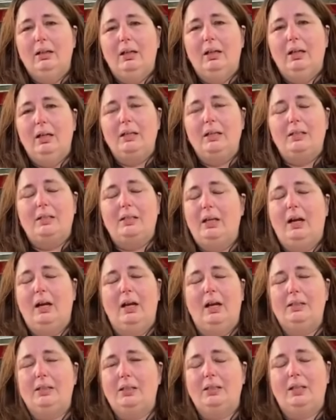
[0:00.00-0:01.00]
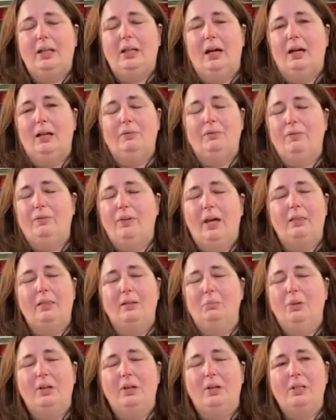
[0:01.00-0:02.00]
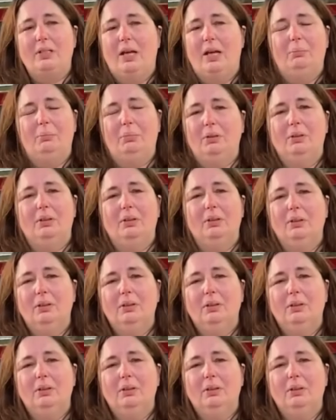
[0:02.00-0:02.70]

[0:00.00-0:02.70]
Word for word: is that I just can't fathom what has happened.